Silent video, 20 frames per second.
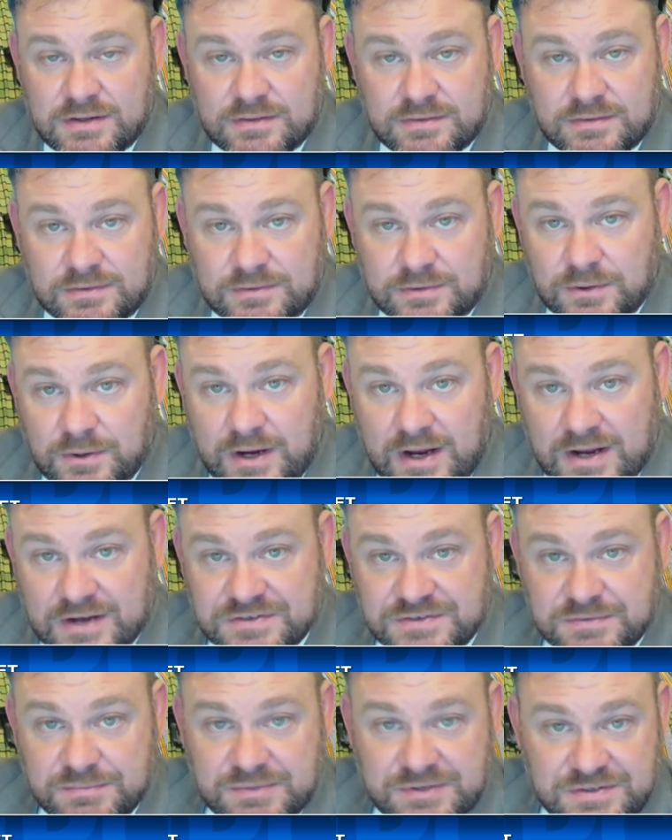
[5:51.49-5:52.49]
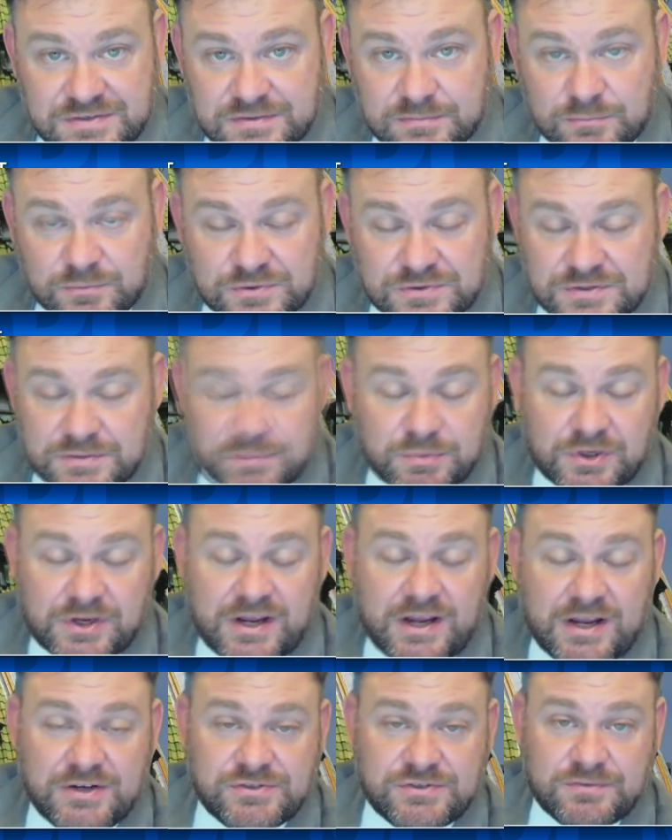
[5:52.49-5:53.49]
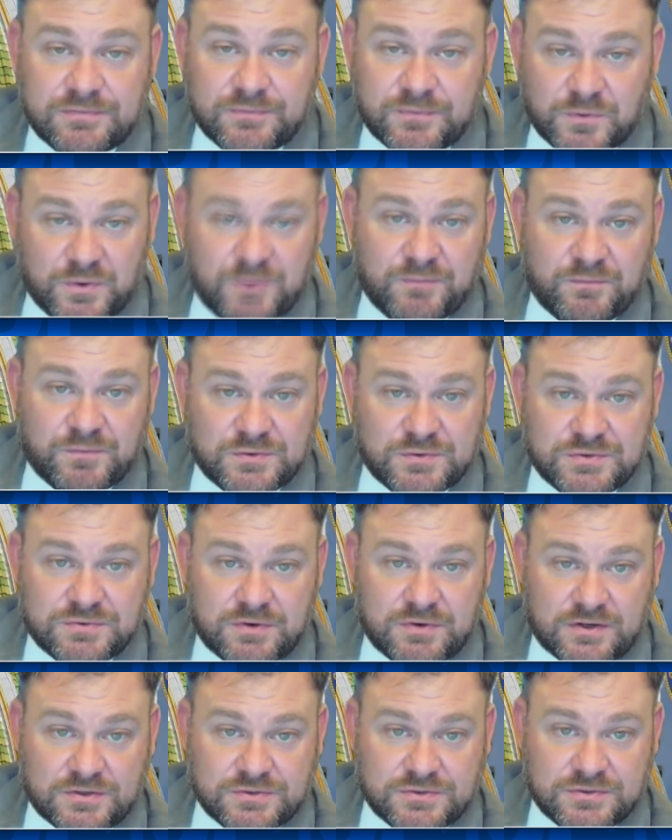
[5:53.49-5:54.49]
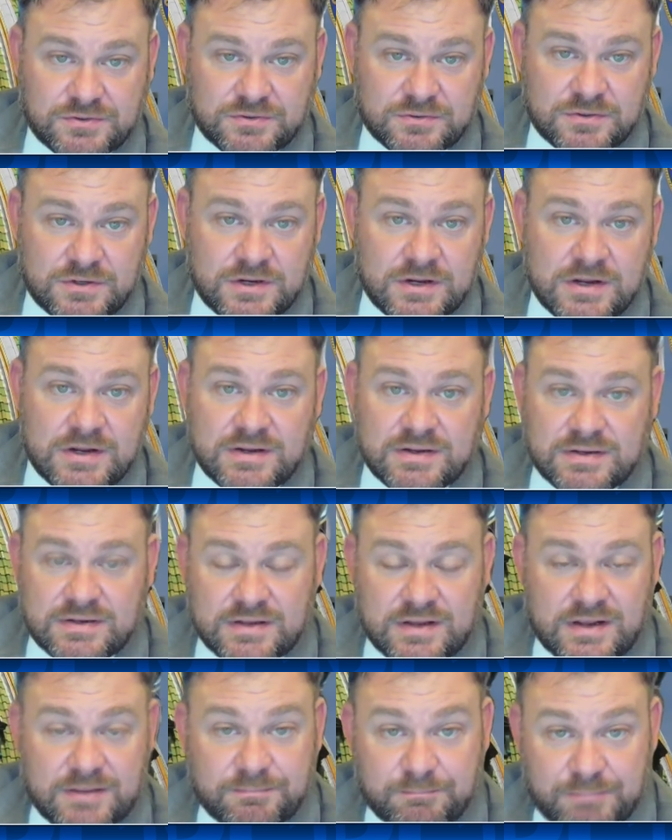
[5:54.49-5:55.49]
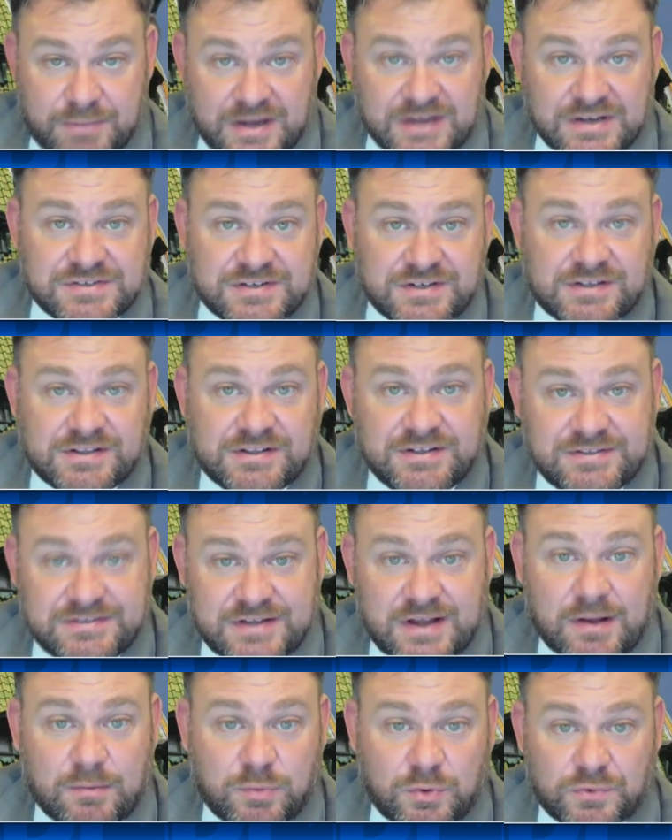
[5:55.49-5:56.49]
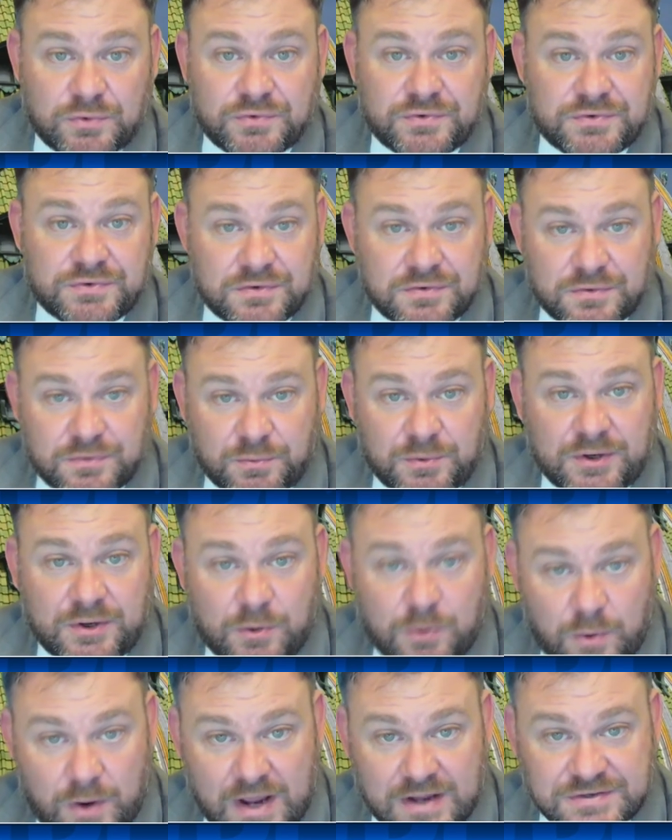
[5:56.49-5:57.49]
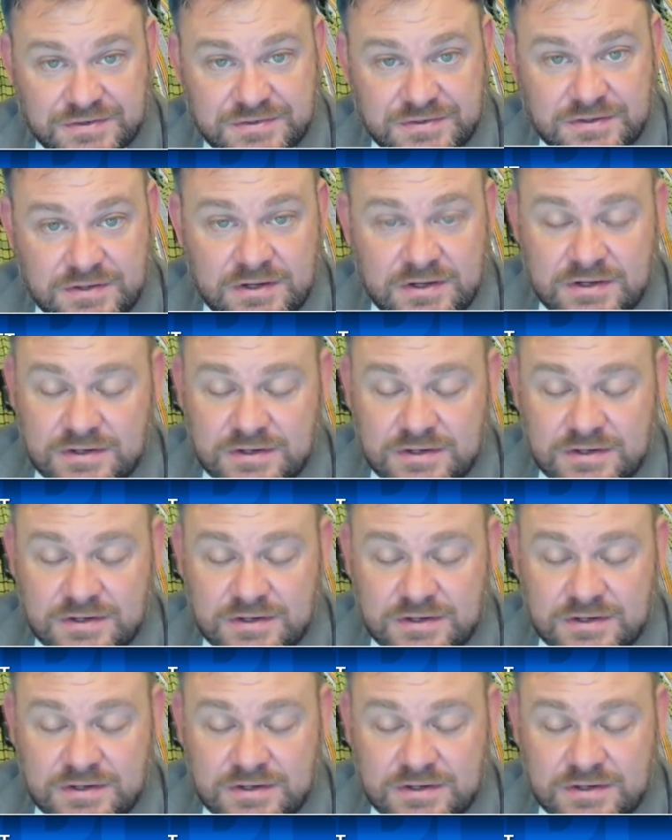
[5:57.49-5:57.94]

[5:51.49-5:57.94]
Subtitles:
that there has to be some reciprocation for infrastructure that basically doubles the request.